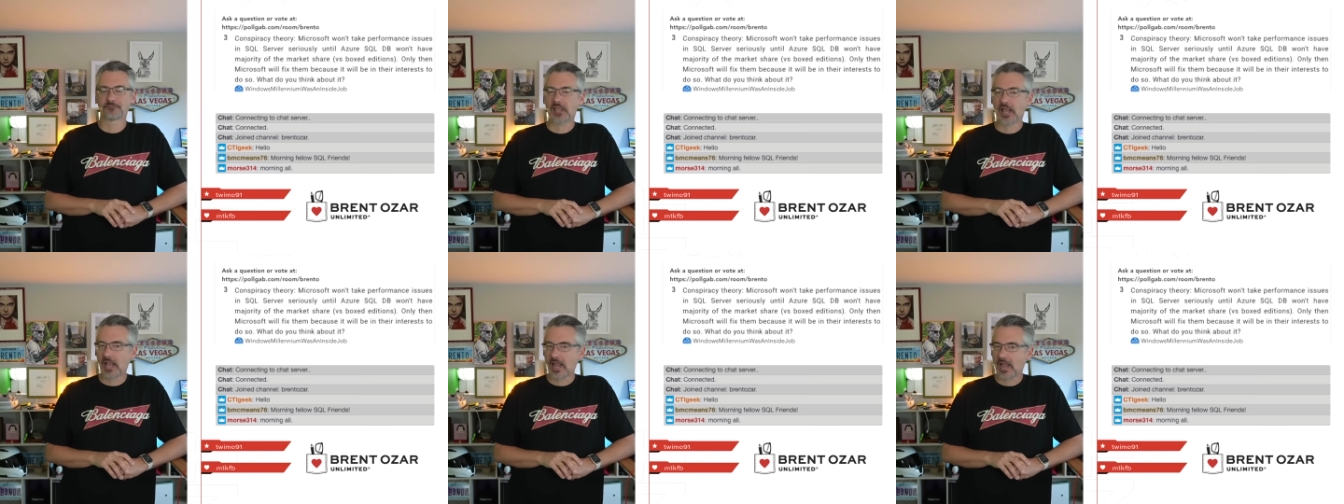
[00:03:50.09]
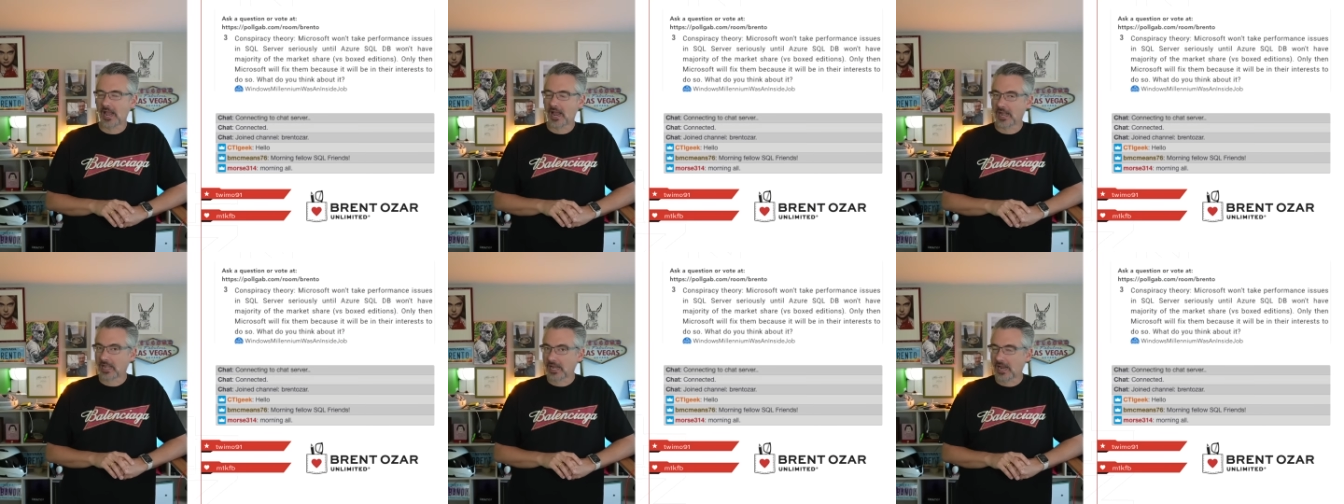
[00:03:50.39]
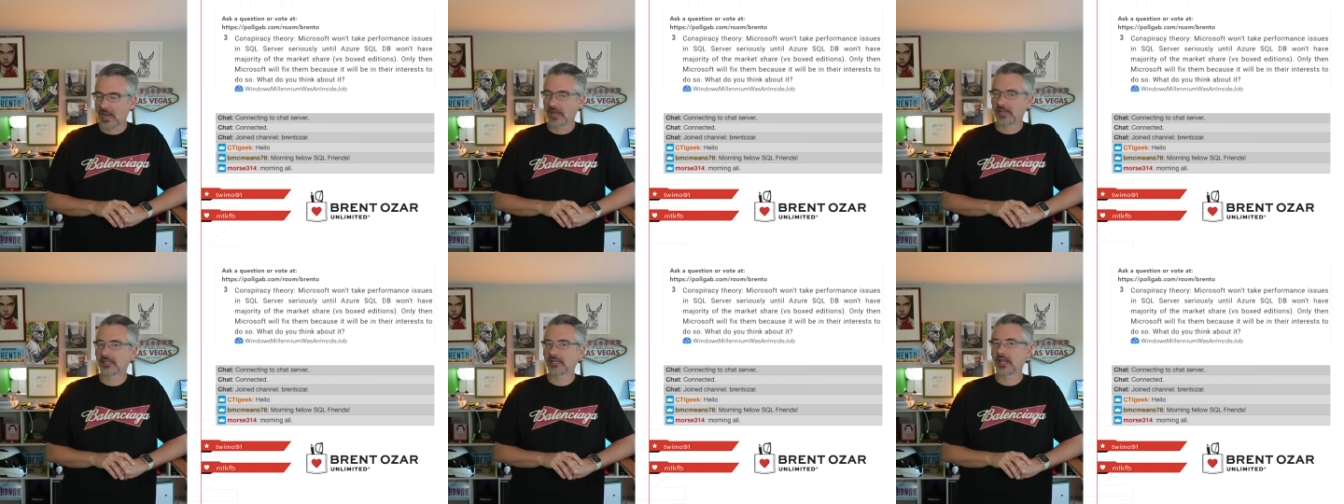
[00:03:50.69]
I,
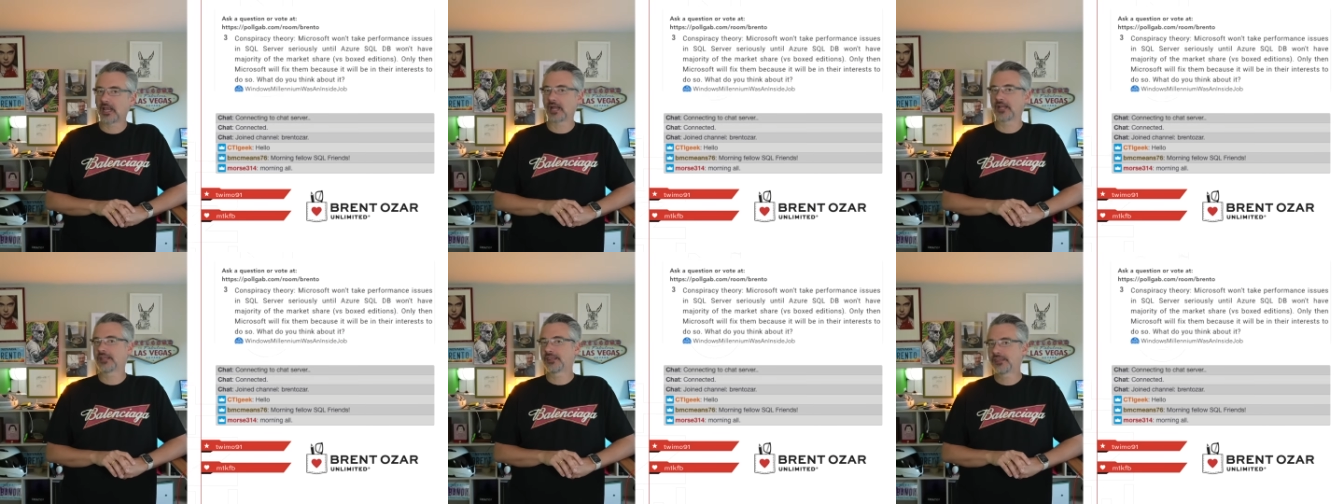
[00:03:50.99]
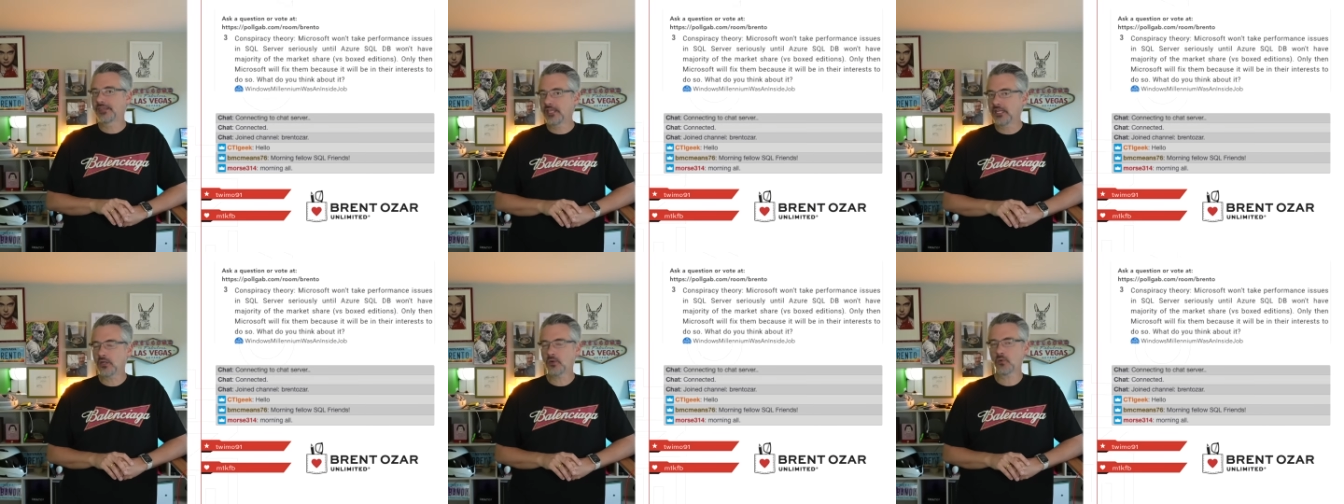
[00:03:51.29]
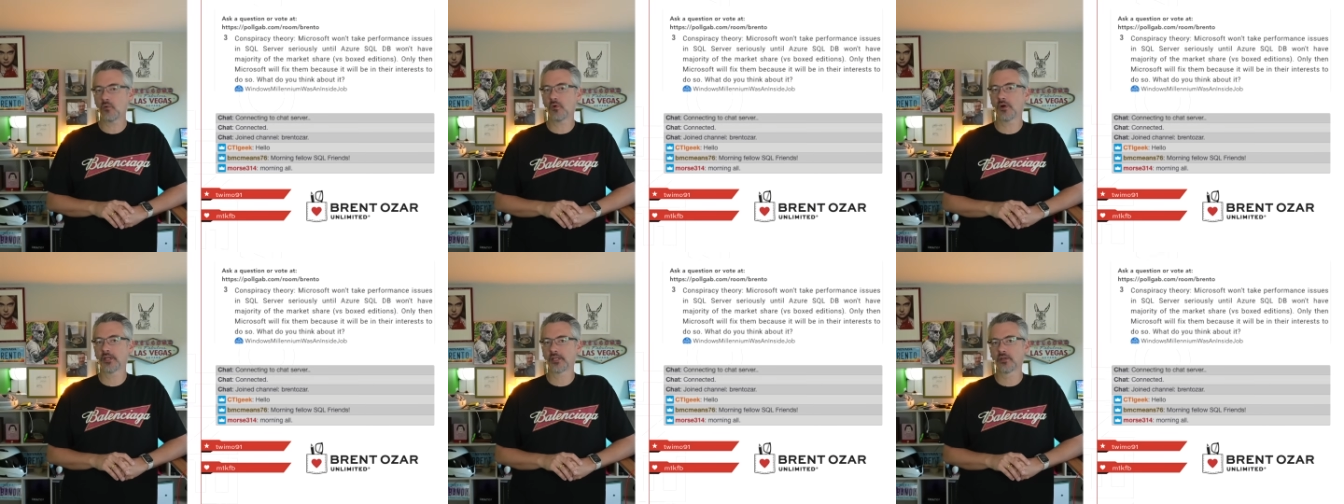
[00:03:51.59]
I, I
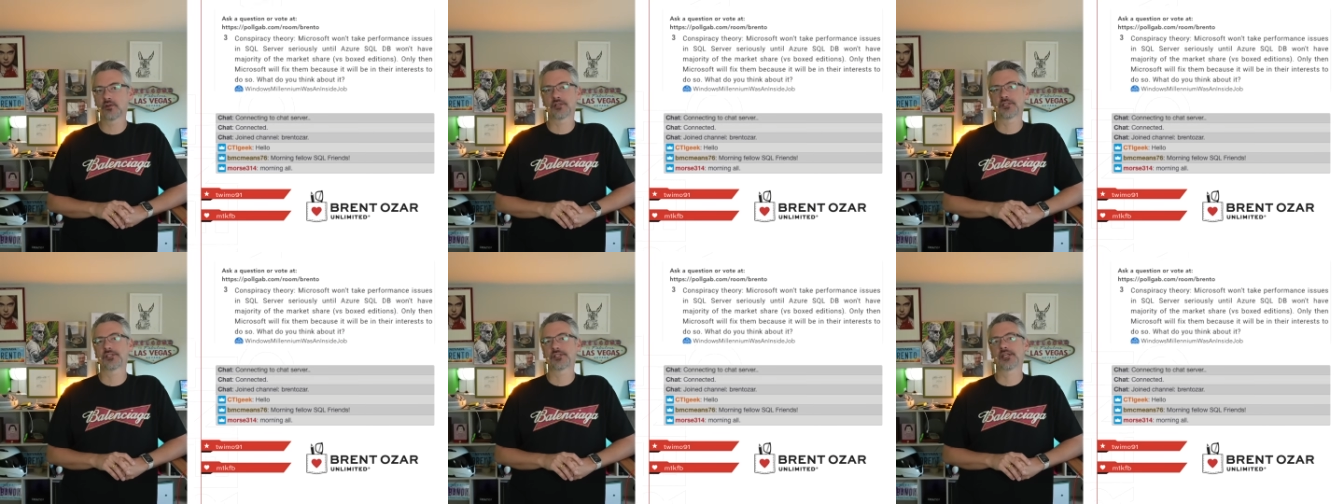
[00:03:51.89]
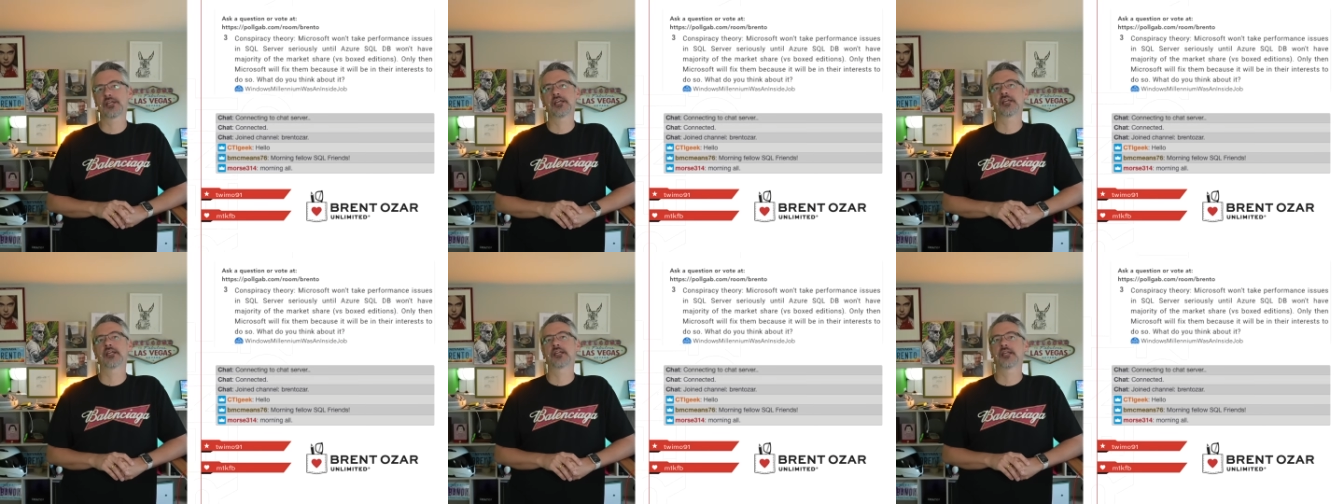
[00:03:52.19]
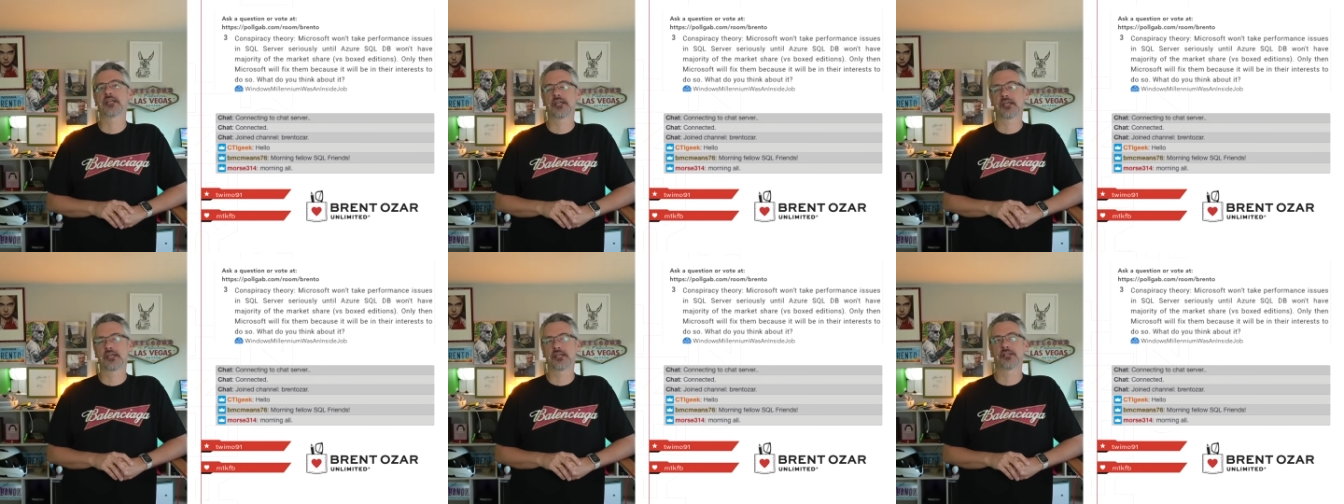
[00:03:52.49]
think what you're
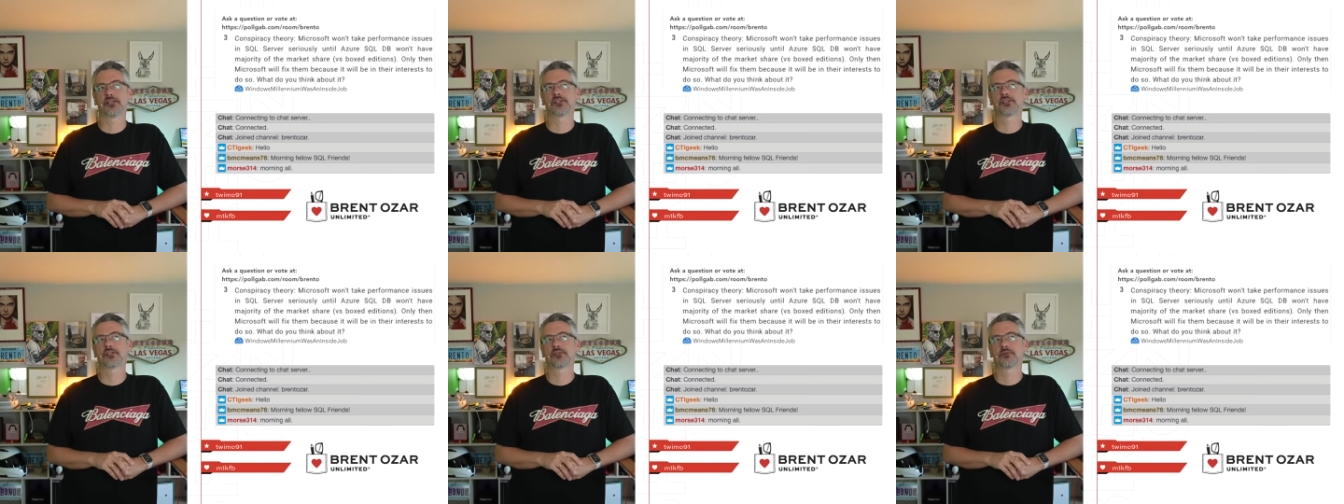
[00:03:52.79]
saying is,